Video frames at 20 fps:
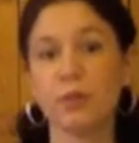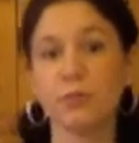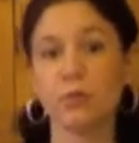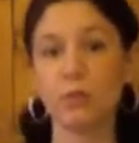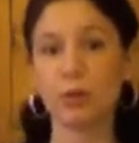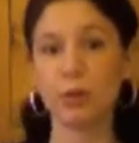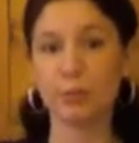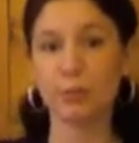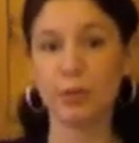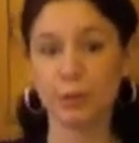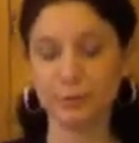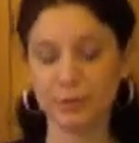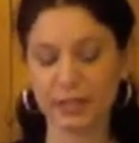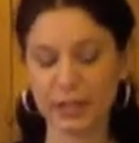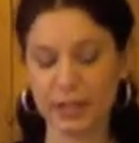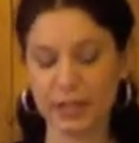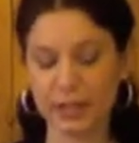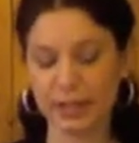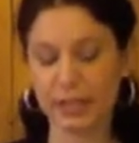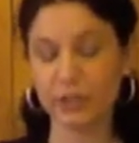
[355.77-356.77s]
You want to be able to
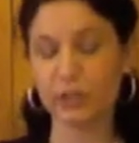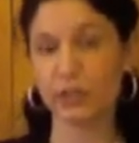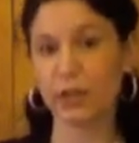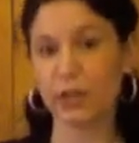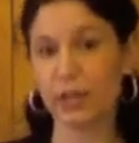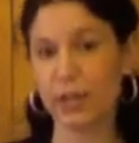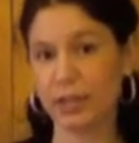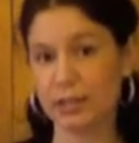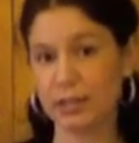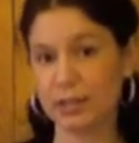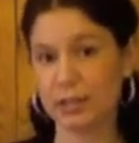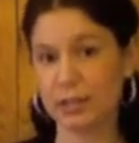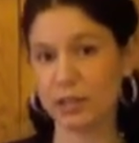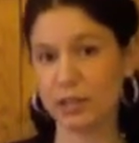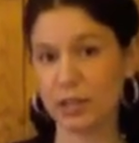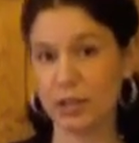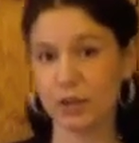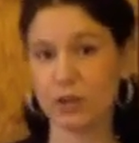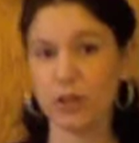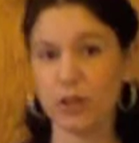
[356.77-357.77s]
kind of get your hands in
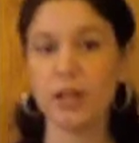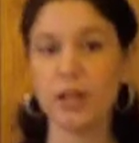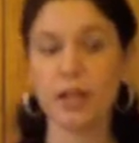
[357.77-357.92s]
there